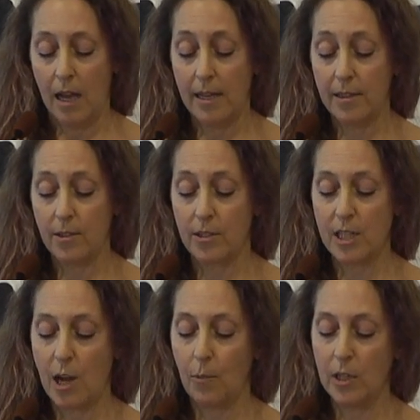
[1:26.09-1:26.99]
Yet there
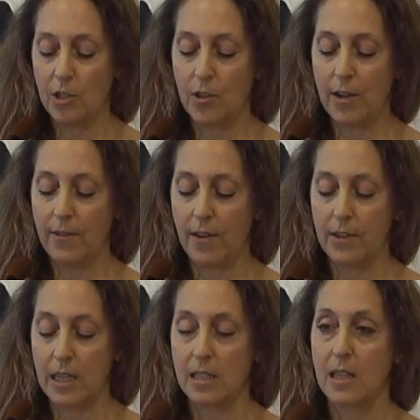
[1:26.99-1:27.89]
is not one shred of
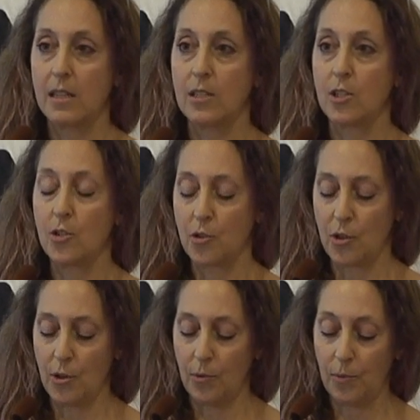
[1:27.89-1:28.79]
evidence that this is
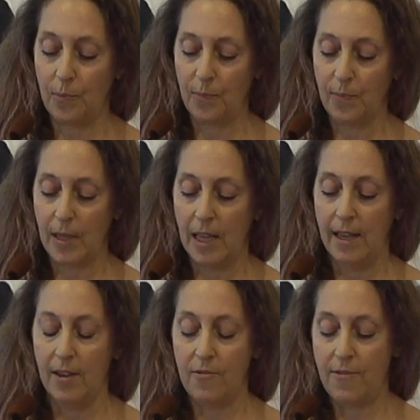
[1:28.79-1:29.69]
true.
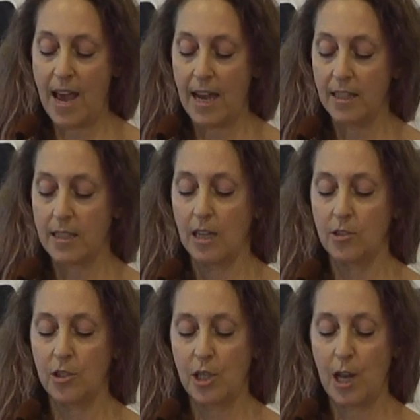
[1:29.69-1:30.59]
In fact,
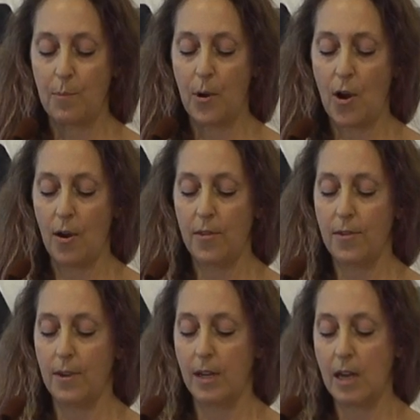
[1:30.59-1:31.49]
Dr. Jeanette Barth,
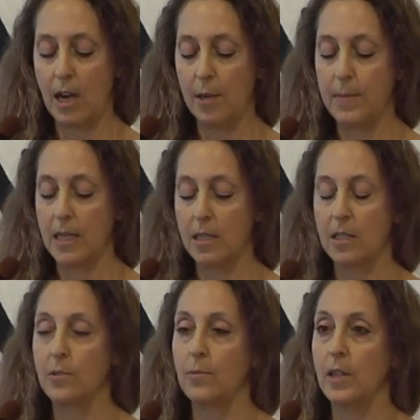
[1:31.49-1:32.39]
an
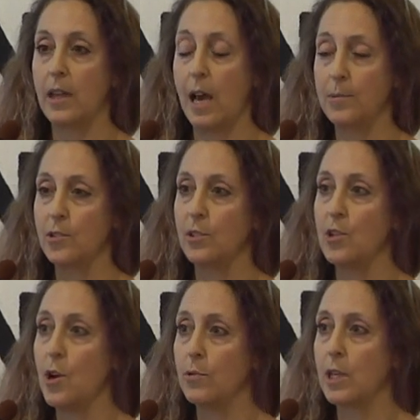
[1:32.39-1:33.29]
economist with
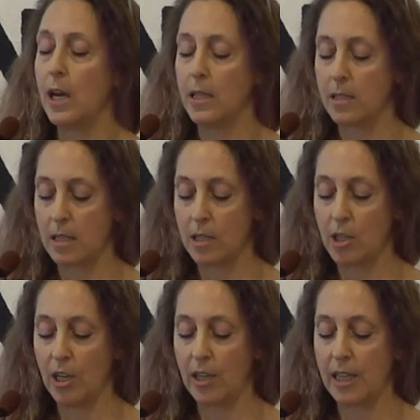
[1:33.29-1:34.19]
absolutely no ties to the
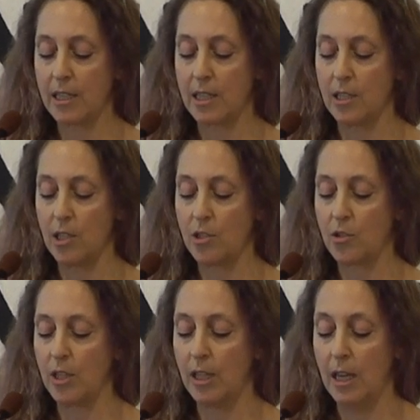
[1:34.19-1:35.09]
shale gas
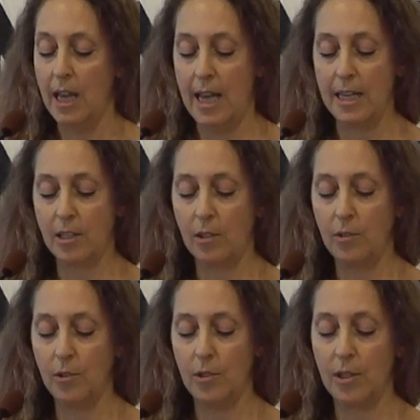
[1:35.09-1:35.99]
industry, has
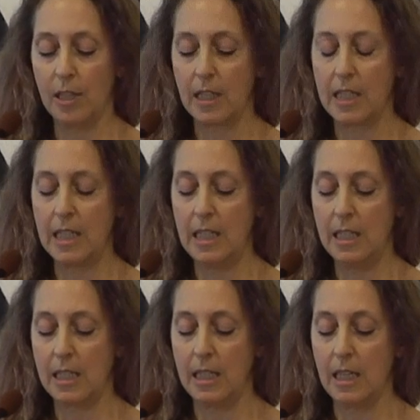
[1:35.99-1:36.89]
concluded that the
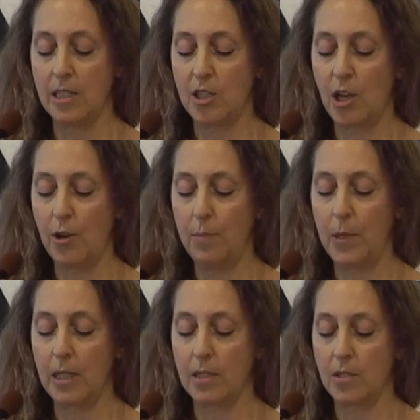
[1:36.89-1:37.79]
DEC has
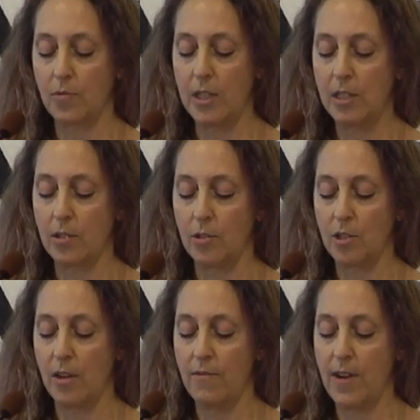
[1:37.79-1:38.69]
cherry-picked its
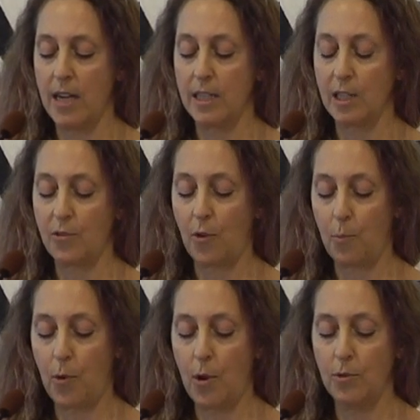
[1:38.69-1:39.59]
research and findings from
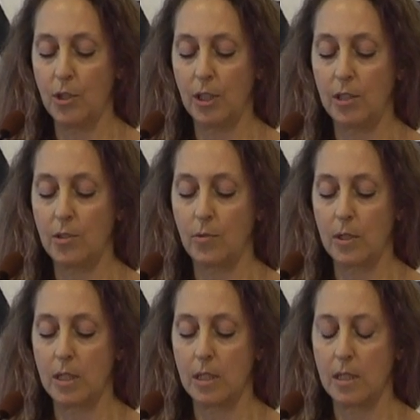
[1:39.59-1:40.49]
pro-drilling
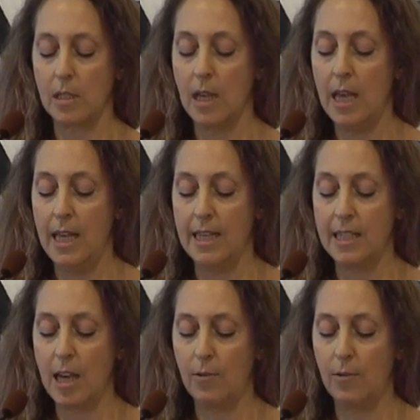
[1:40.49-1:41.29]
sources in